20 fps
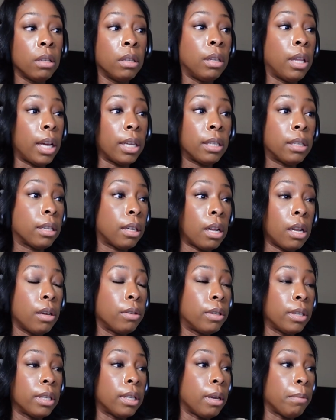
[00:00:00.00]
that's the
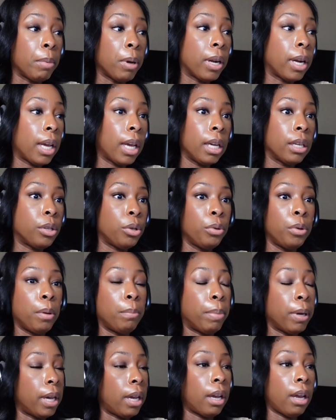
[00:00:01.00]
closest I'm going to get to it,
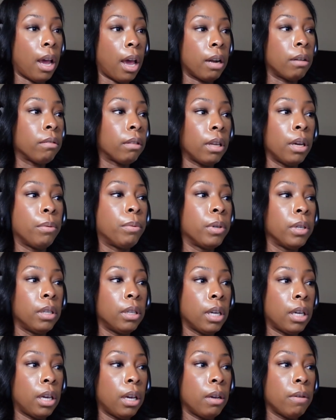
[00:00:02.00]
but I don't think we're
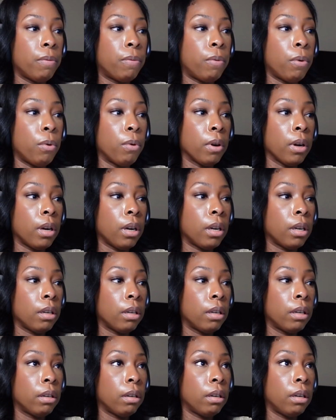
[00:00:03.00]
looking for
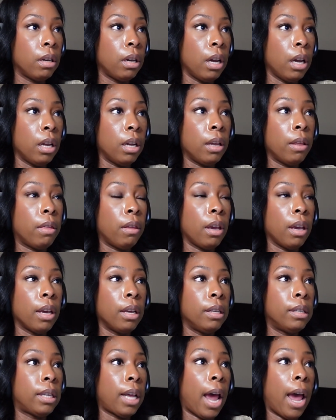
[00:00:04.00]
anything
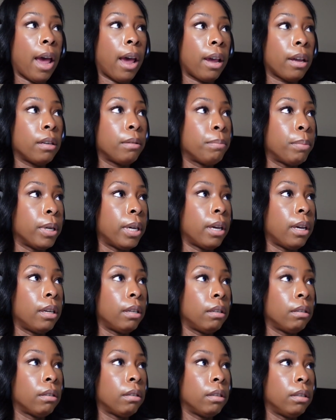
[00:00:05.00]
exact,
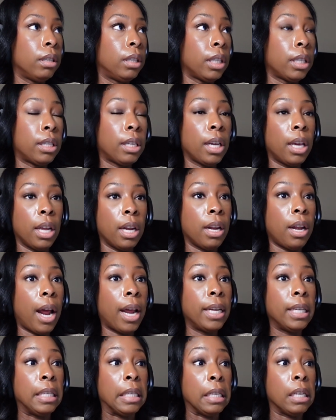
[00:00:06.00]
but just to get an
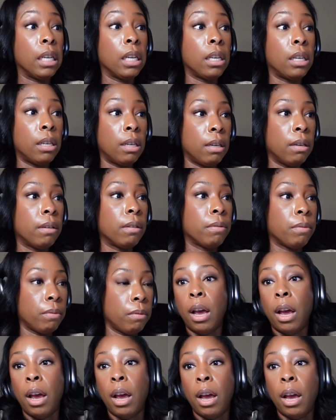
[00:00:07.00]
idea of,
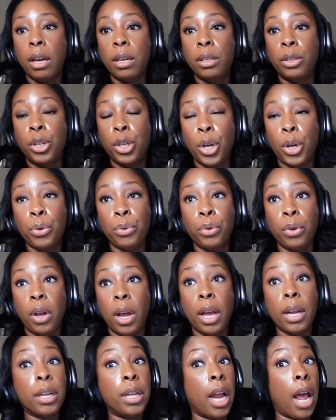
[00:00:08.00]
I don't,
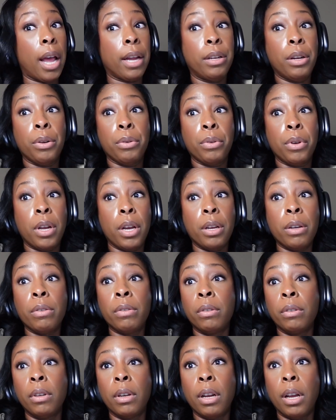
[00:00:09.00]
I, I don't know.
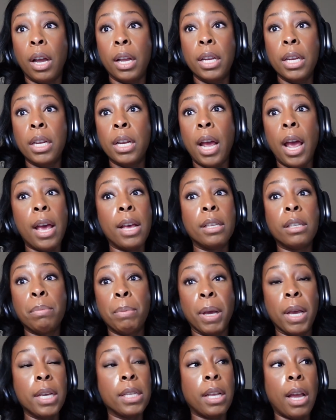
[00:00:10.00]
I didn't ask
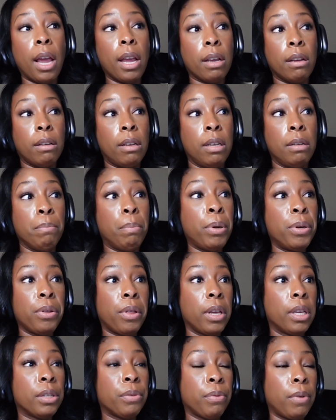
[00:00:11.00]
because I can pull
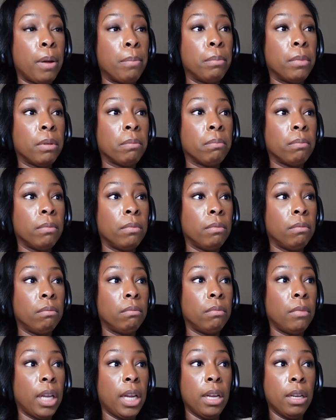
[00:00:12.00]
this from
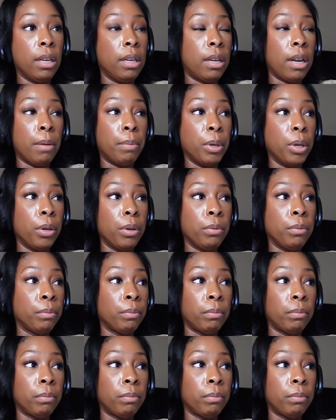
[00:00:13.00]
EDW.